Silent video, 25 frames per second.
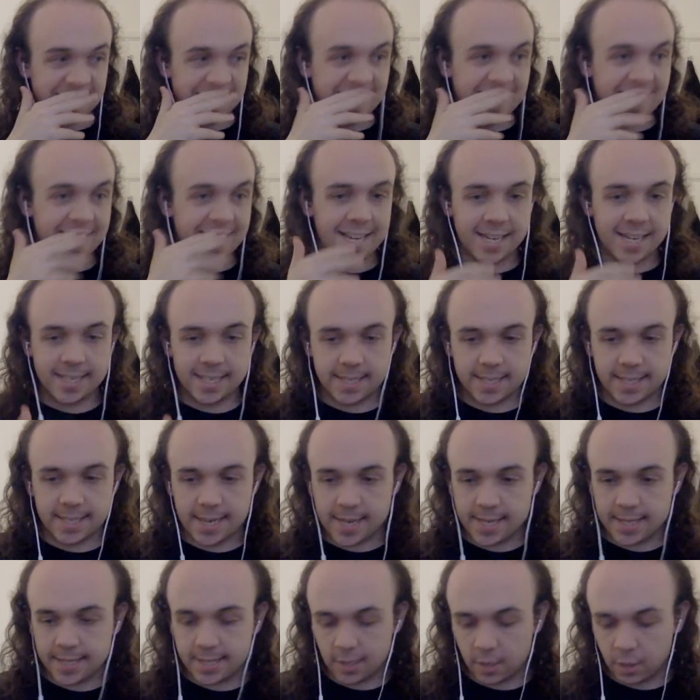then that
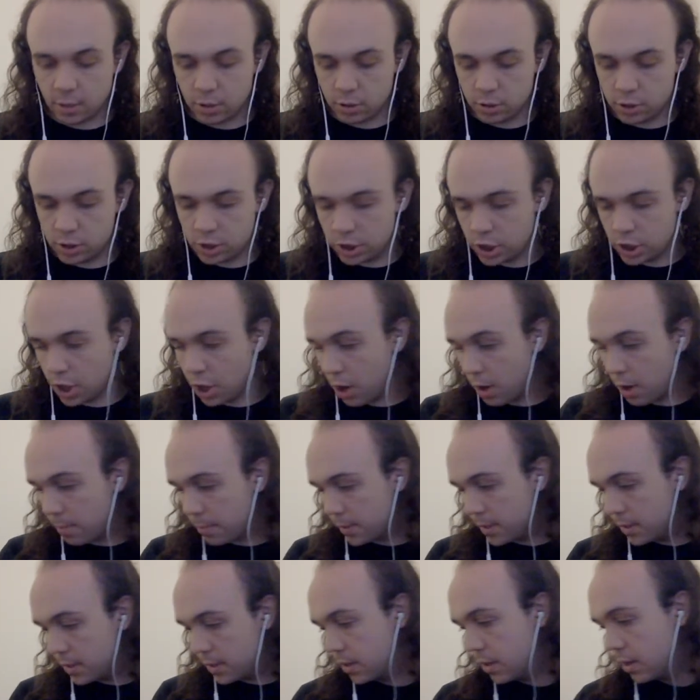sits on
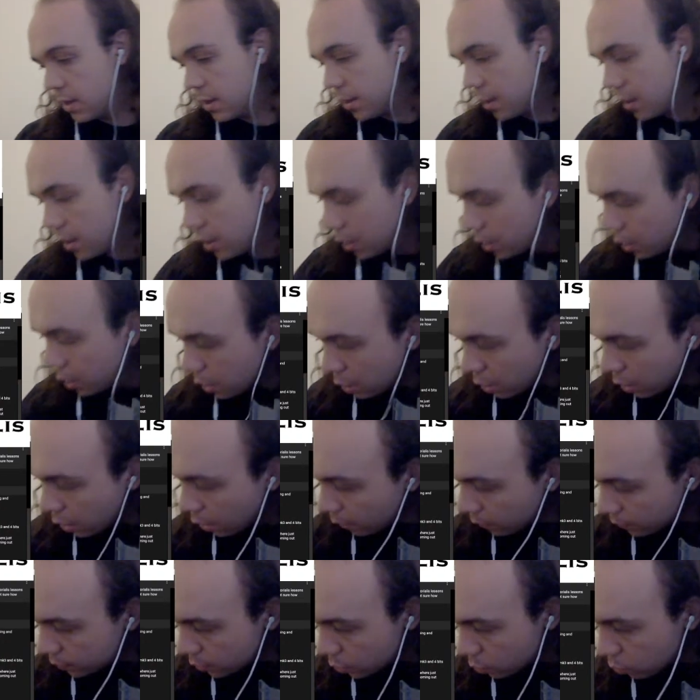top
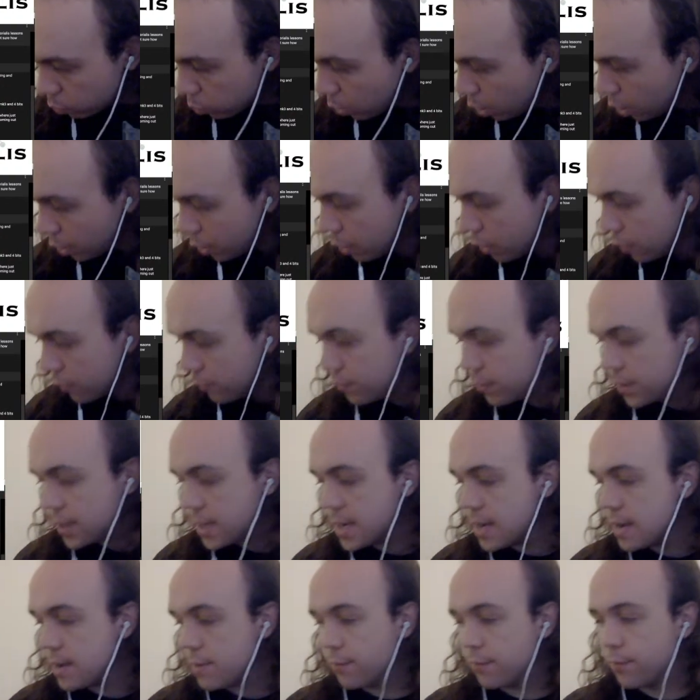of one of
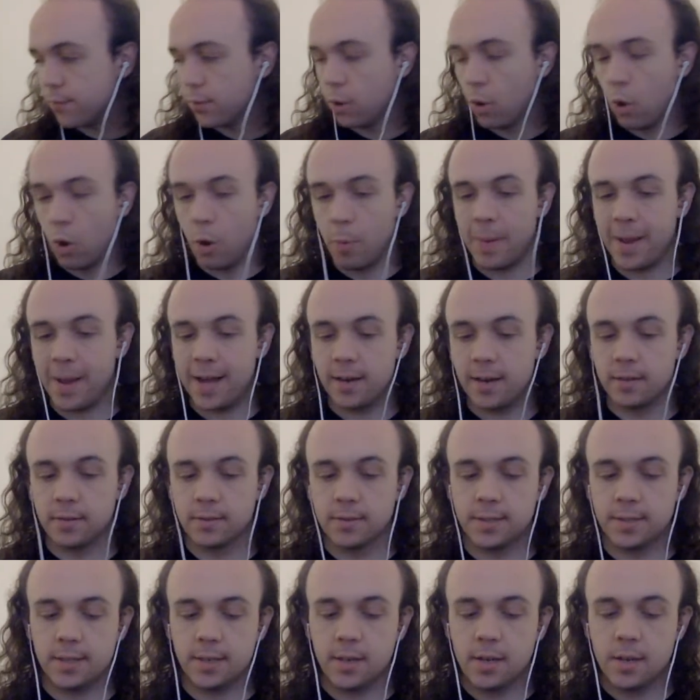the floor
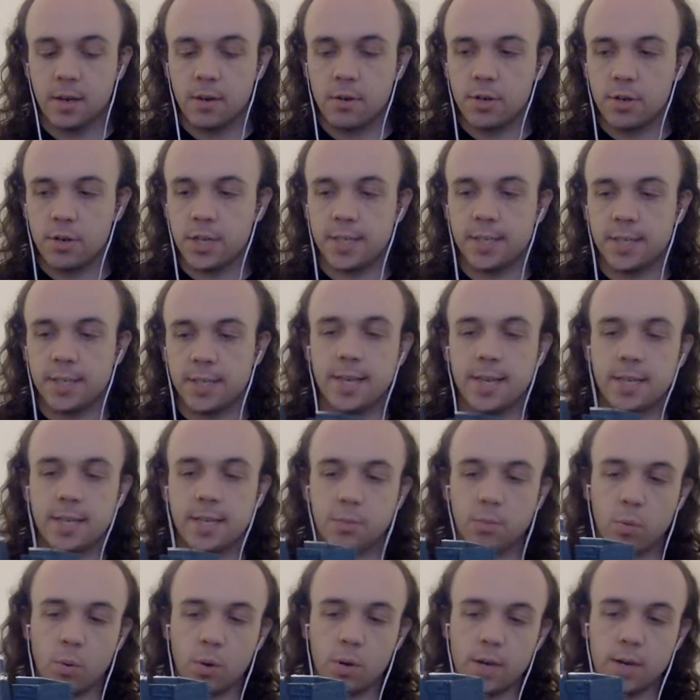panels, which is
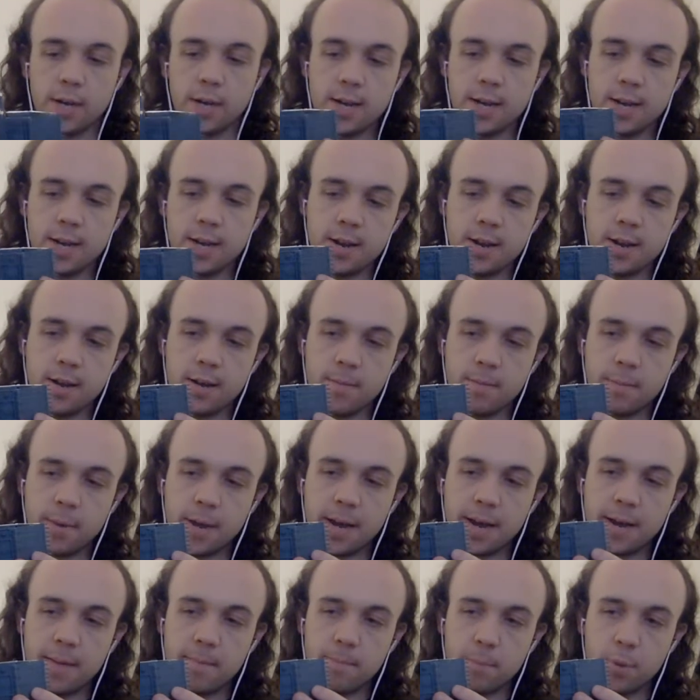this one here,
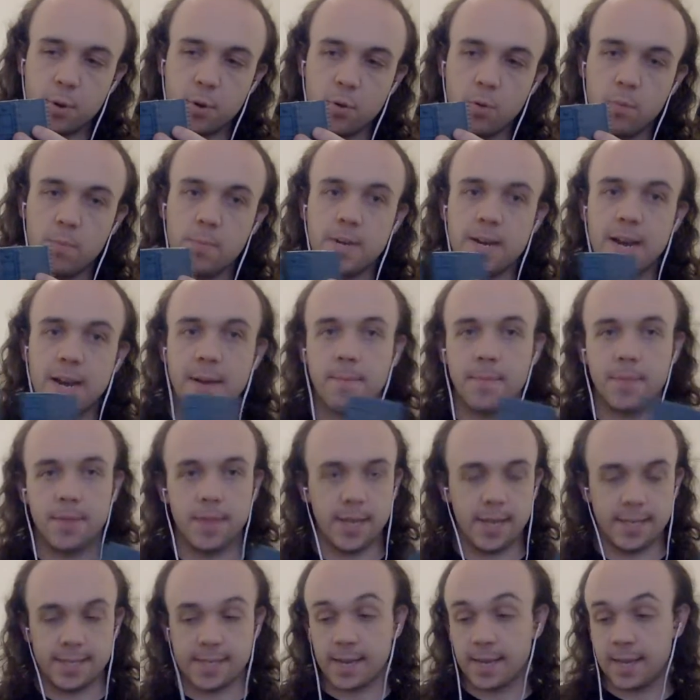bada boom. Yep, and
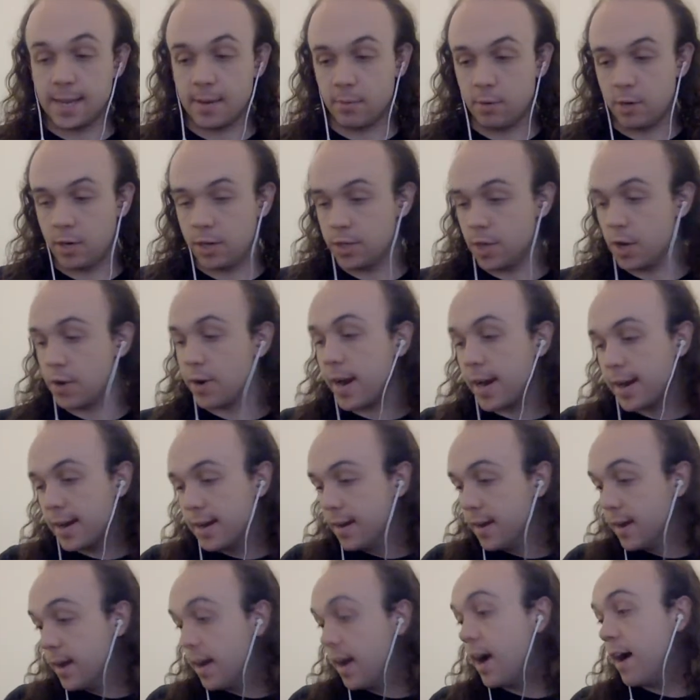that's how that works. Okay.
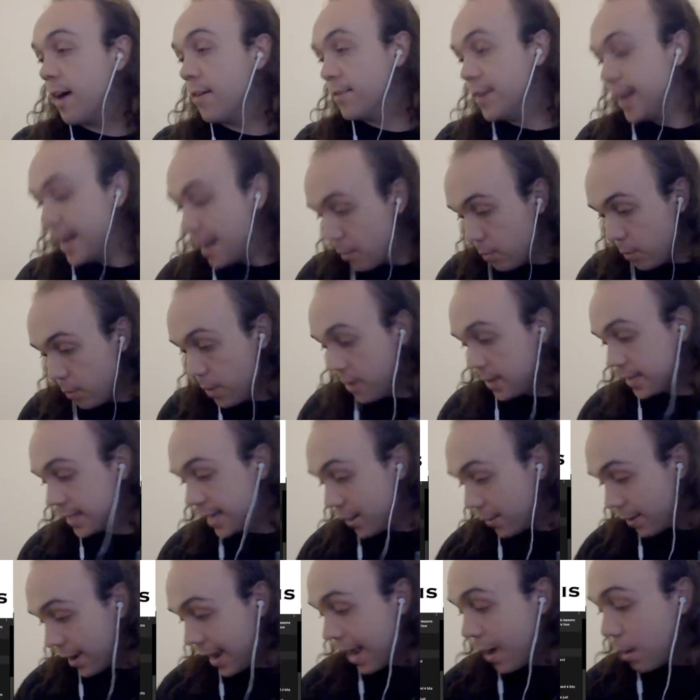I've now worked
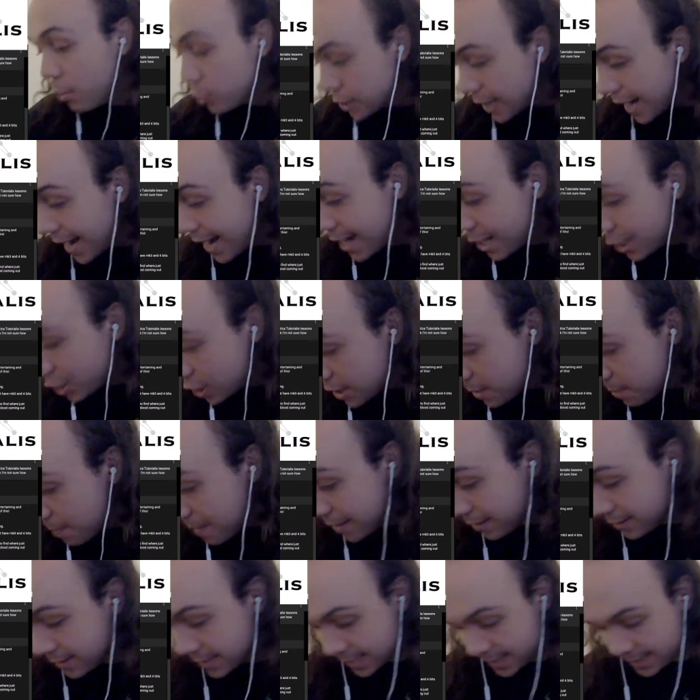out how to actually
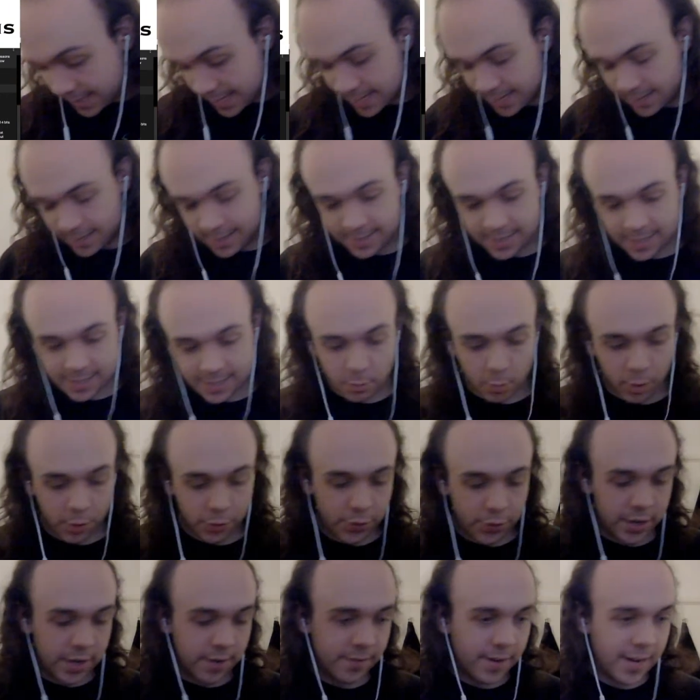build the thing, because that's the
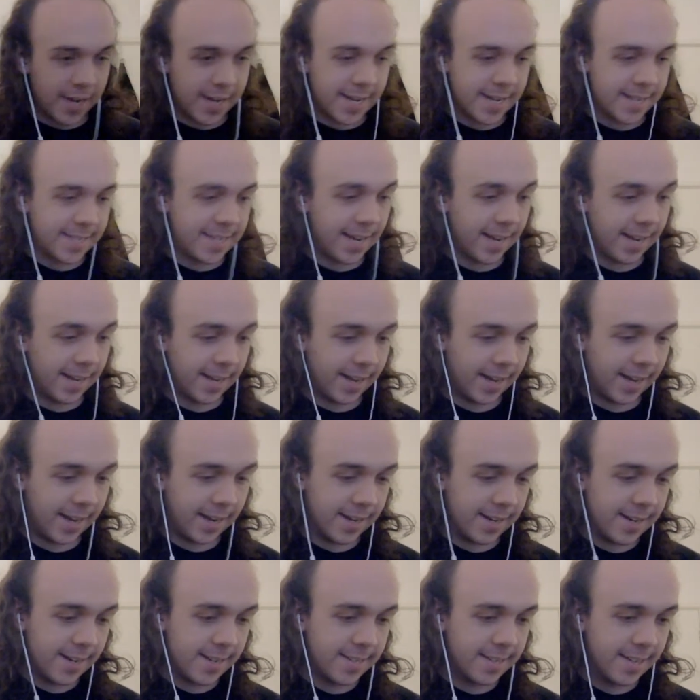one thing of getting it
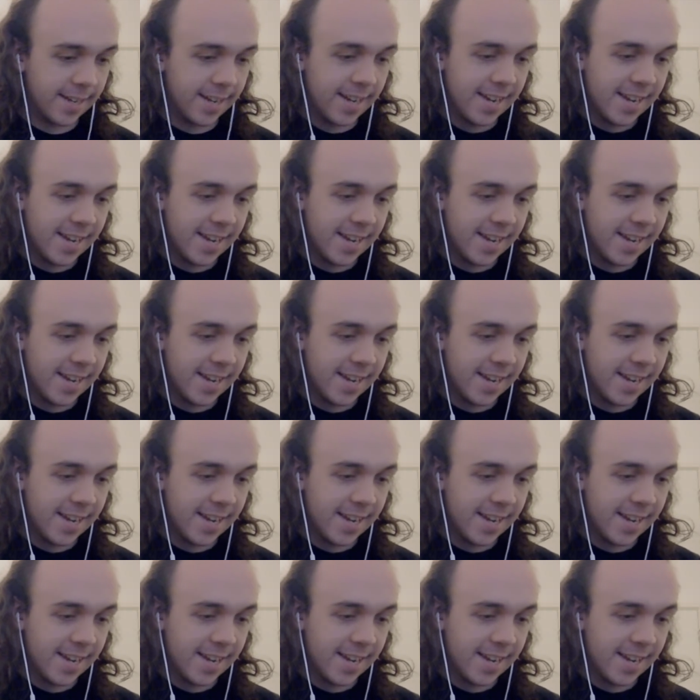secondhand is it